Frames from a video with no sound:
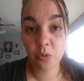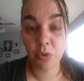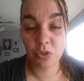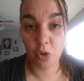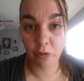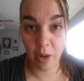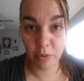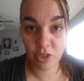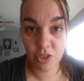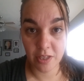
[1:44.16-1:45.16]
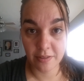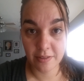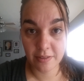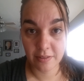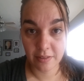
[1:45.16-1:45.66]
with no fabric
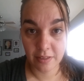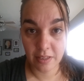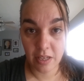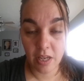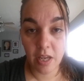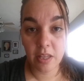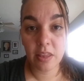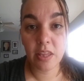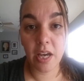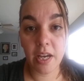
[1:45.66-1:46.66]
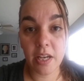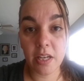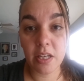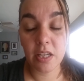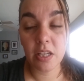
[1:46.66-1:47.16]
sheets.
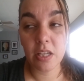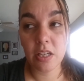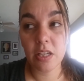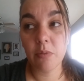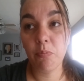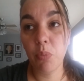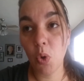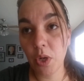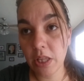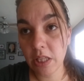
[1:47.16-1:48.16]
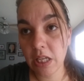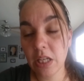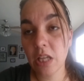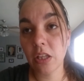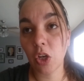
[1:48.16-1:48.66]
The
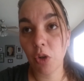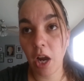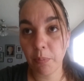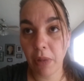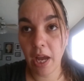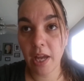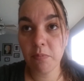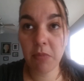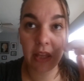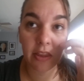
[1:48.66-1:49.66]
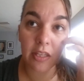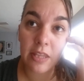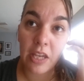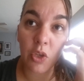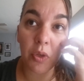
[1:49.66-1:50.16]
boiling and the crock pot method
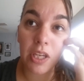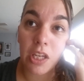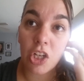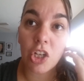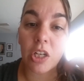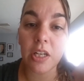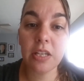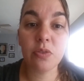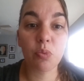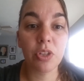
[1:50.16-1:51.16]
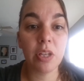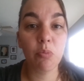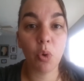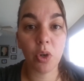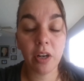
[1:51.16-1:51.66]
that you hear is really
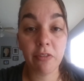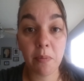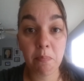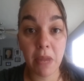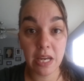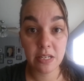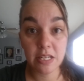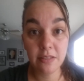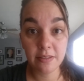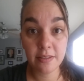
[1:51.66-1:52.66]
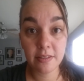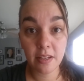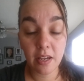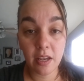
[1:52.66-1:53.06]
more of a maintenance.